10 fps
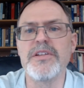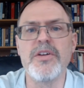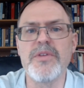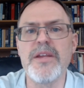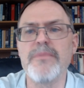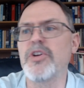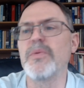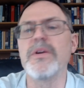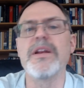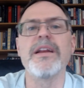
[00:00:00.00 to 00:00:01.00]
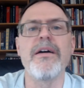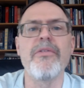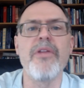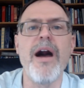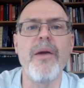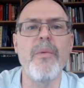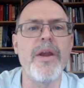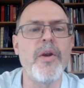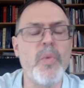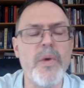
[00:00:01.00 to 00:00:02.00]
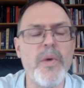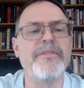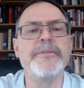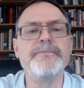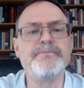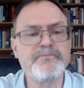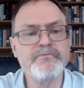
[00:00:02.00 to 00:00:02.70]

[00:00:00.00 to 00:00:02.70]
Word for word: you know keep careening down the highway or whatever